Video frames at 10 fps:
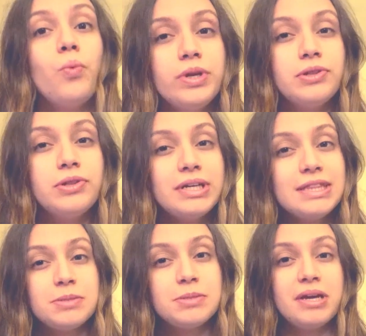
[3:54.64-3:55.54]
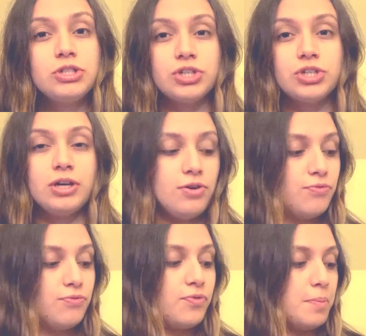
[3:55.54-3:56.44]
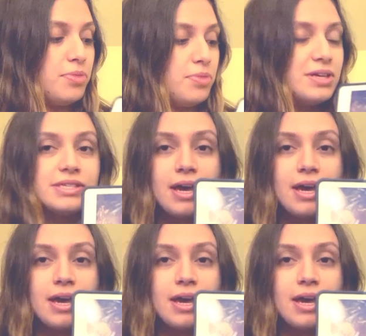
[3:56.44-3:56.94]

When you look at this picture from this